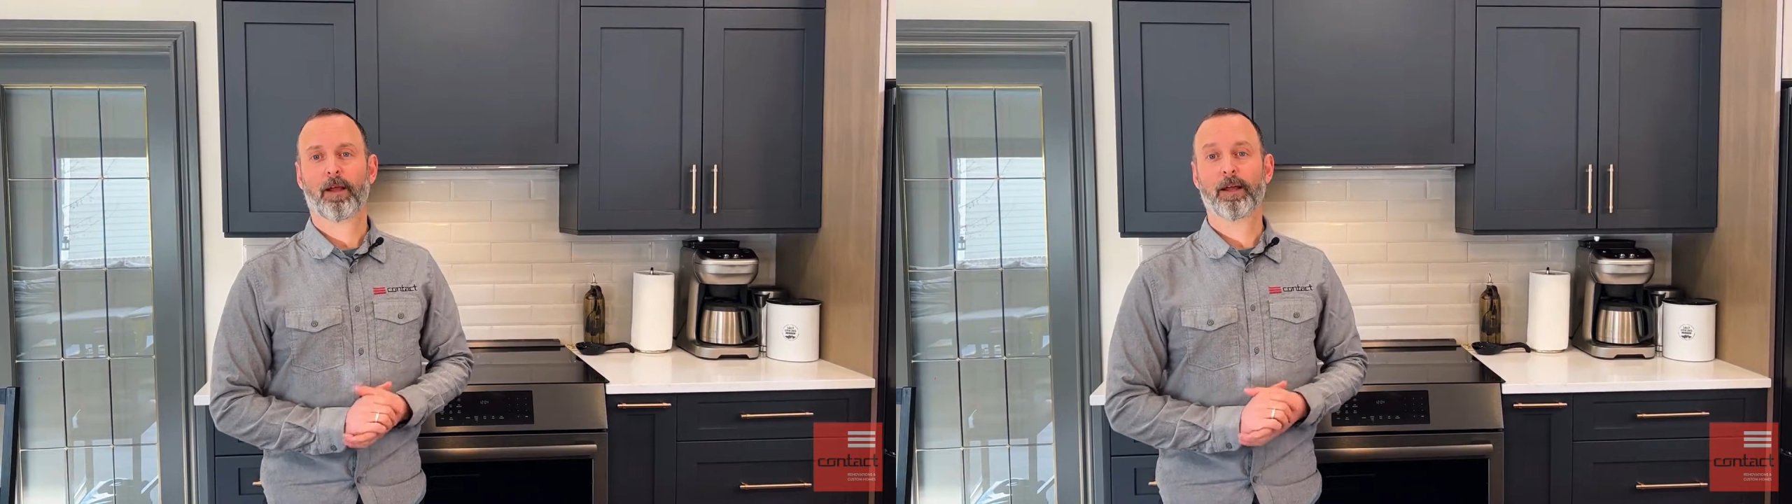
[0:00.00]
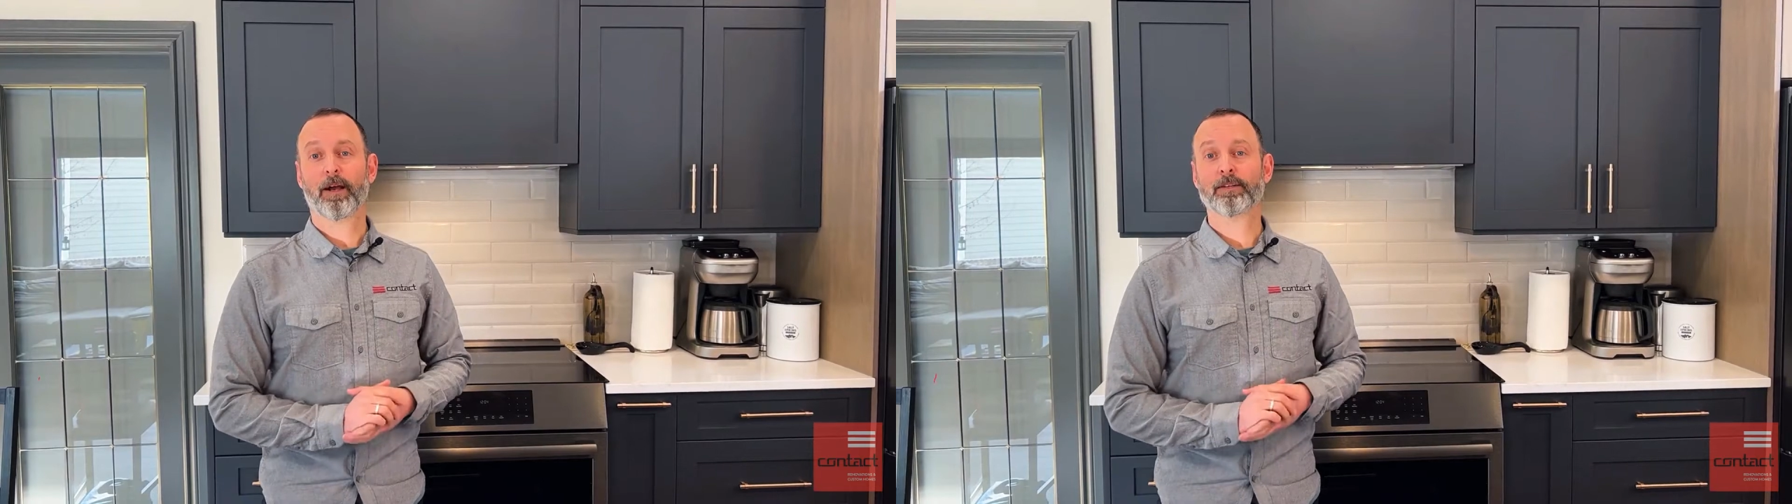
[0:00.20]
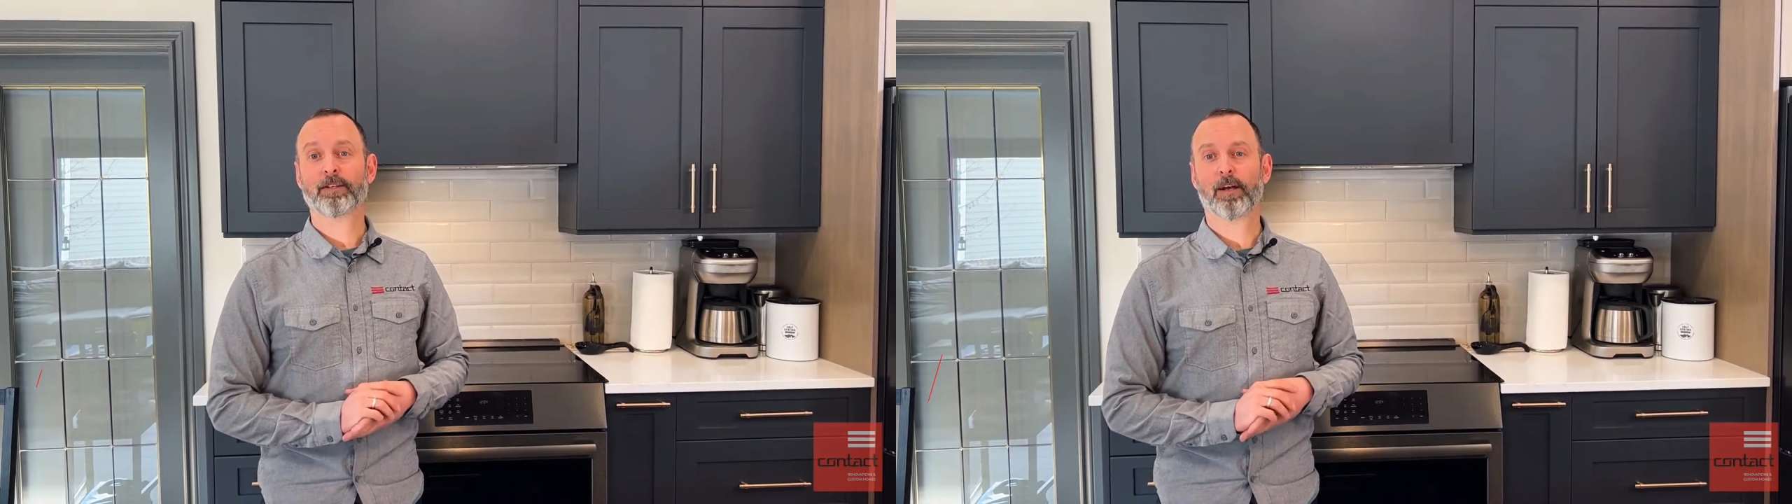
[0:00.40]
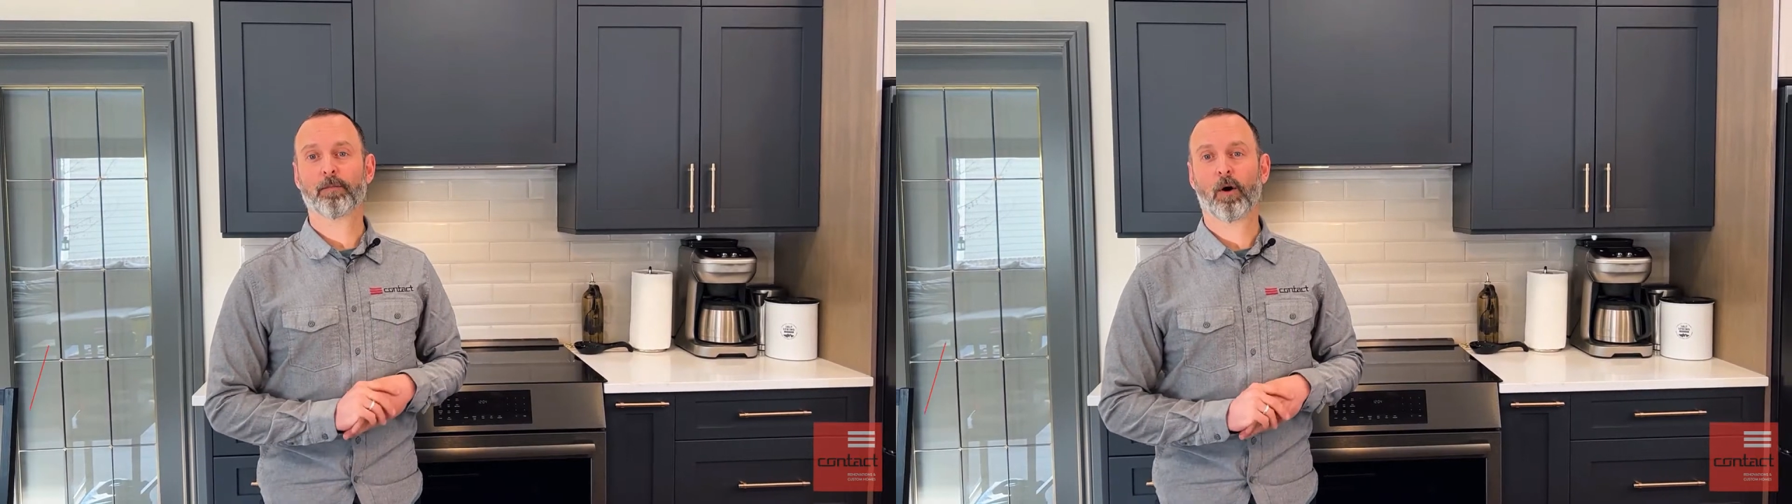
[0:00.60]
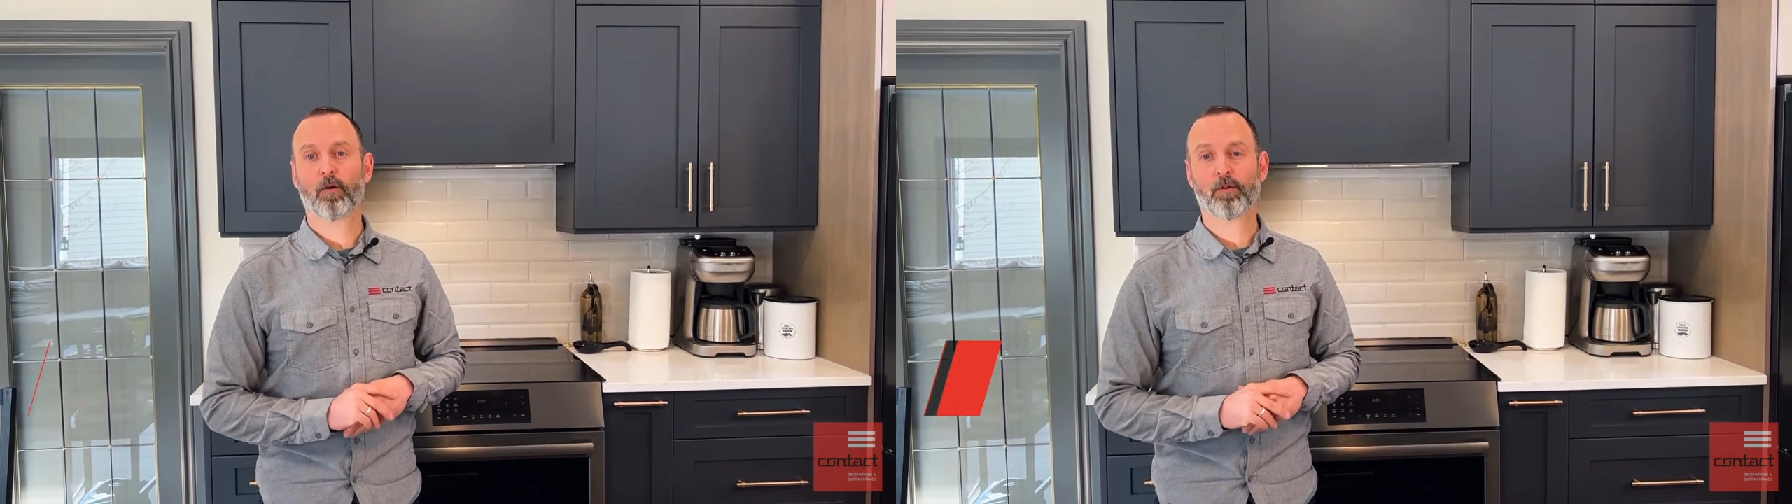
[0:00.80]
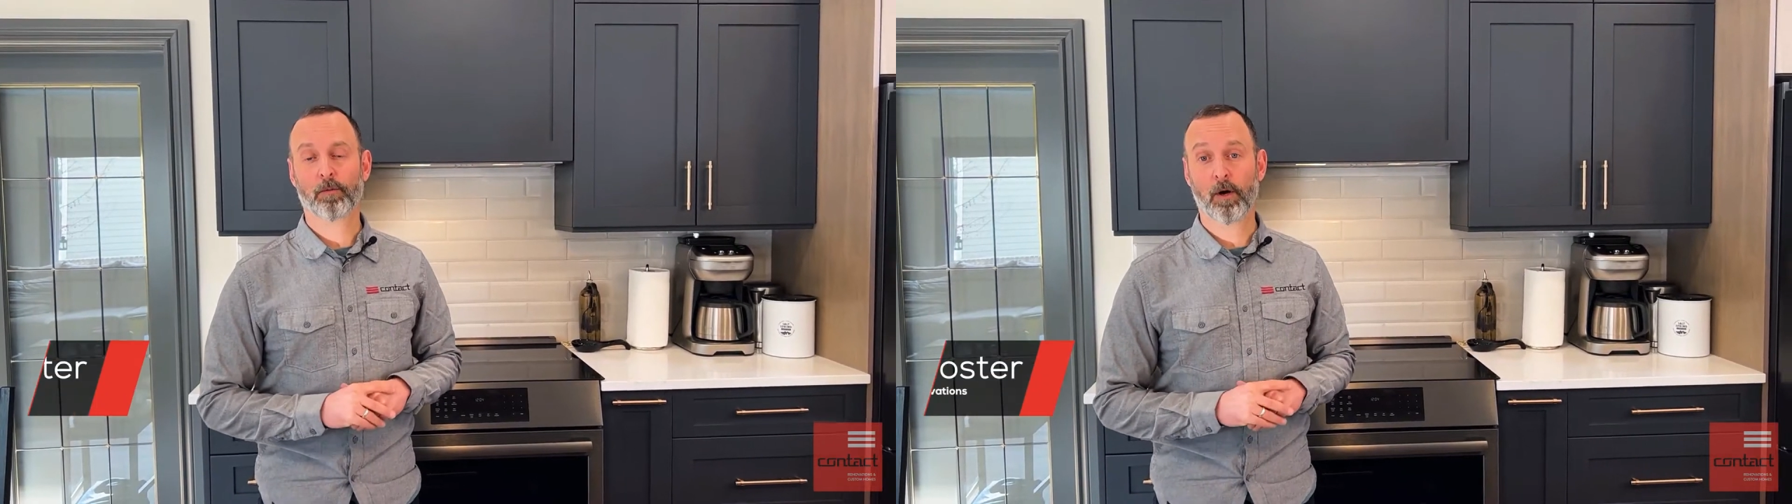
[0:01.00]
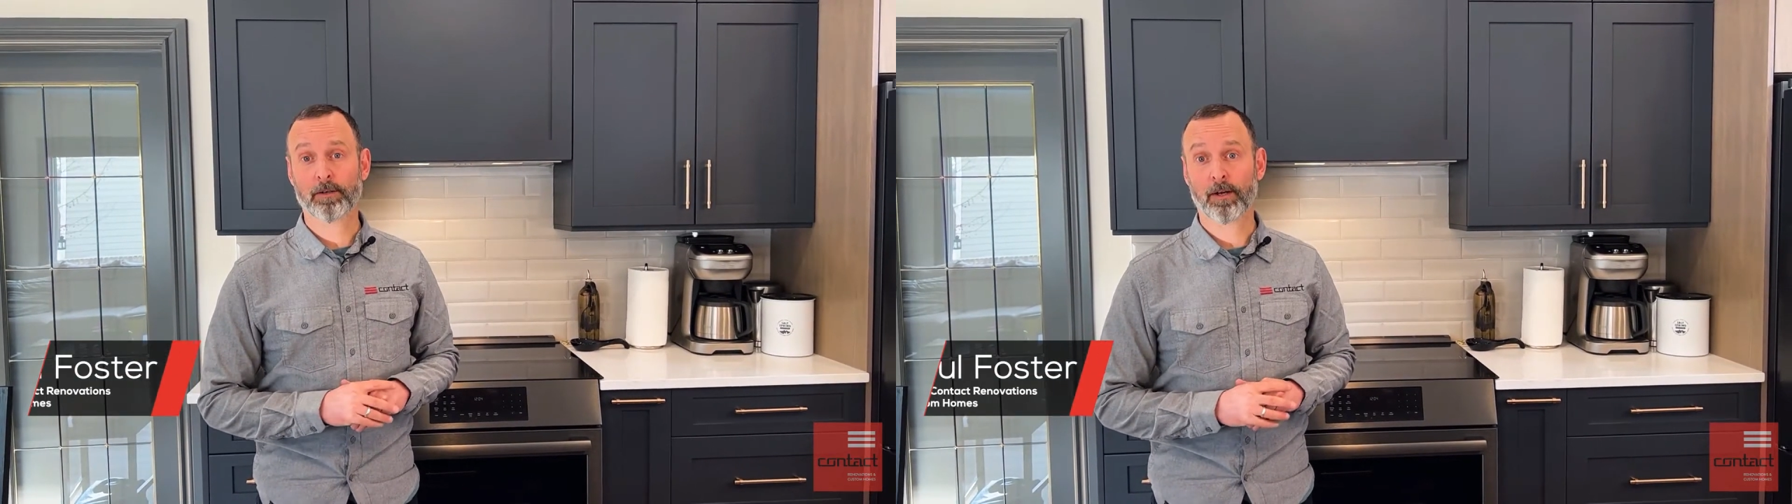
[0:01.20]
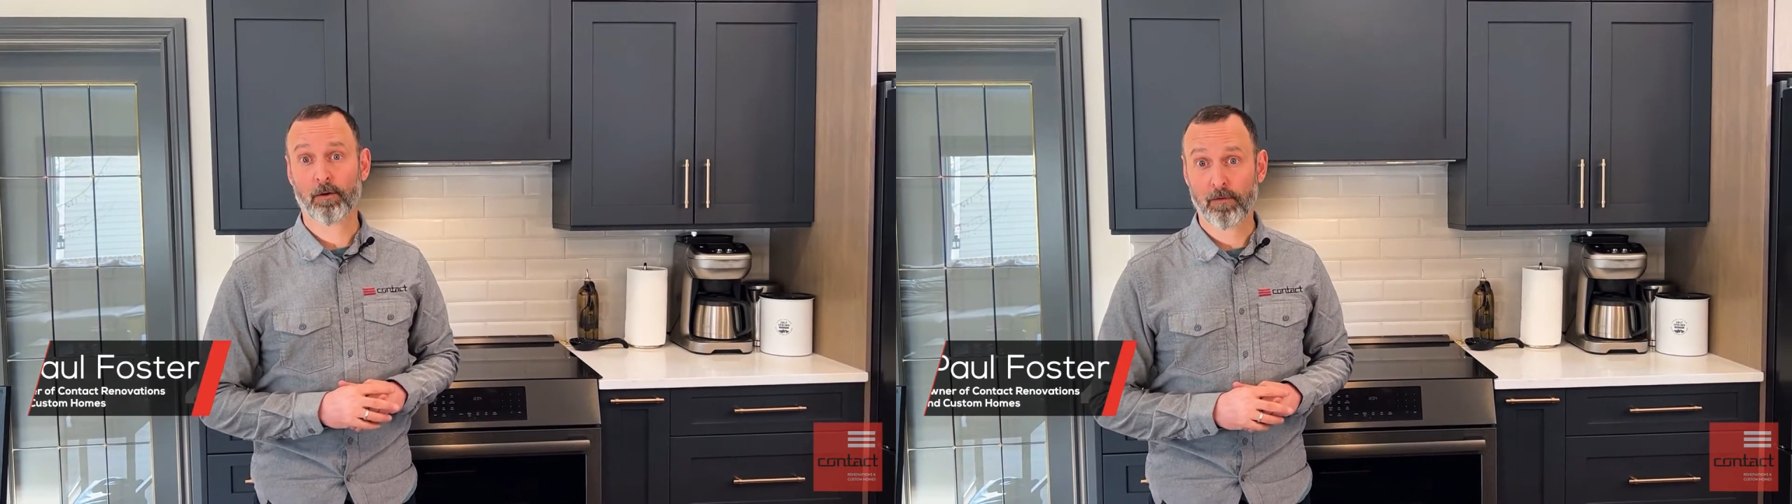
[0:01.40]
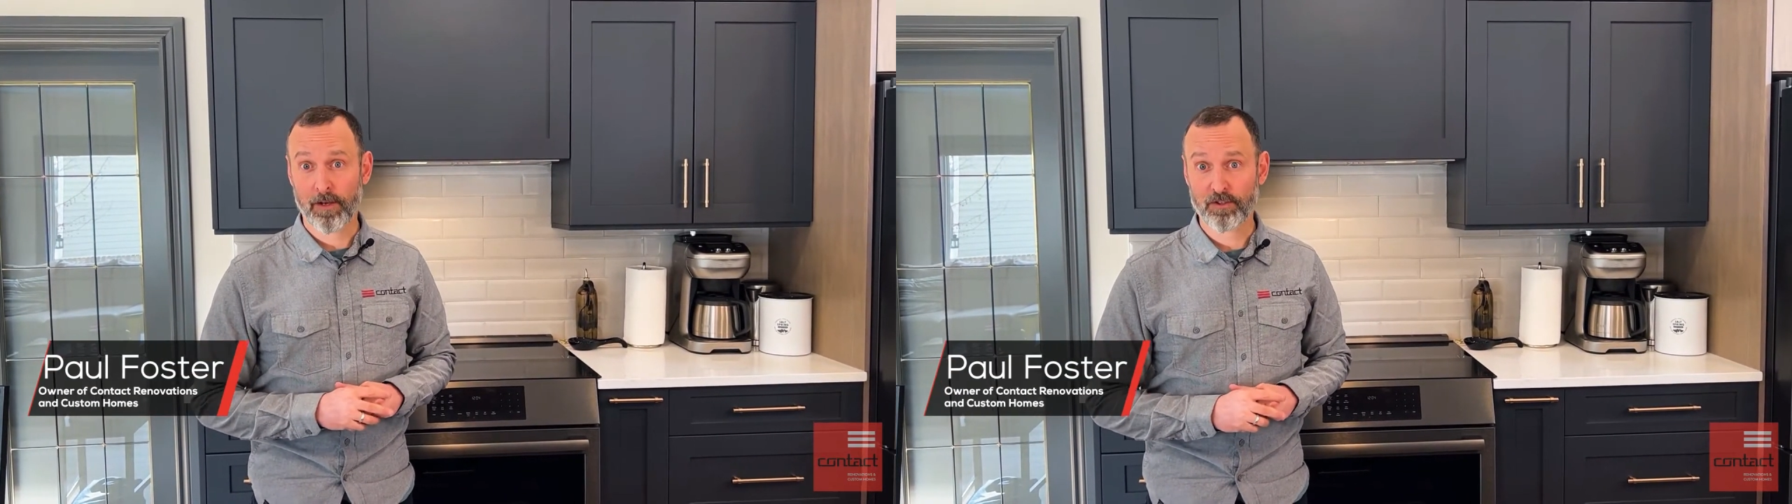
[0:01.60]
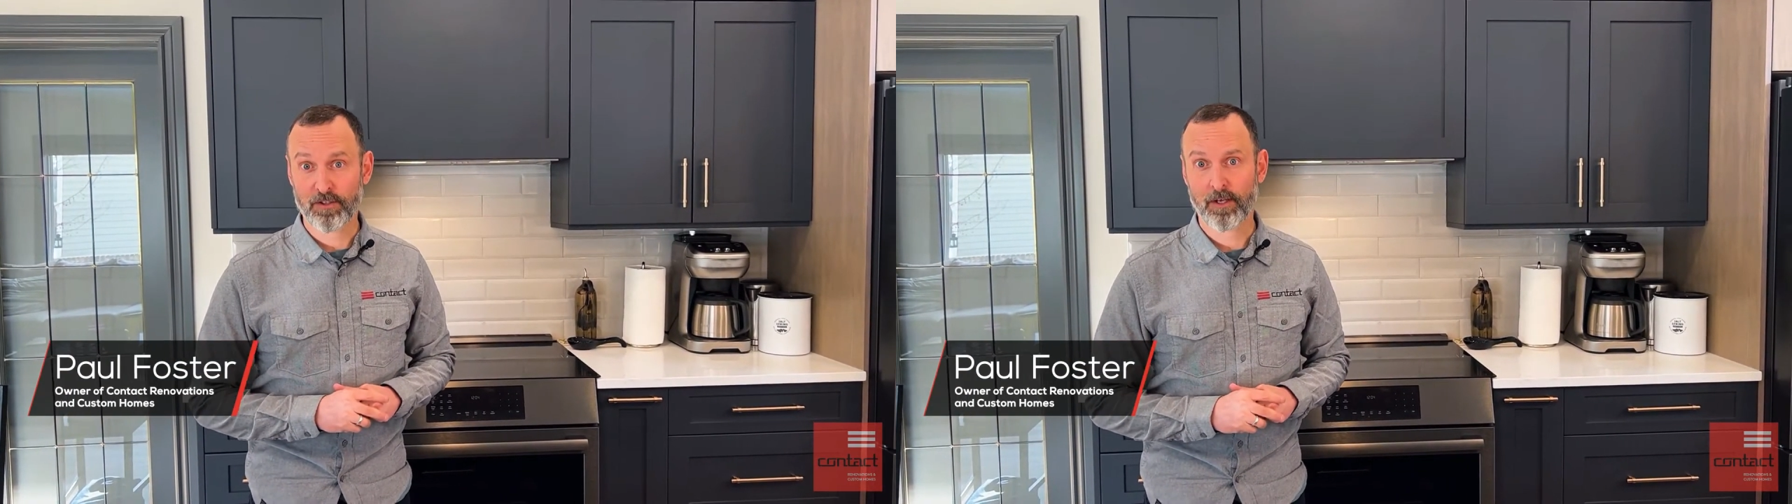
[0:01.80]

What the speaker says: Hey guys, I'm Paul from Contract Renovation,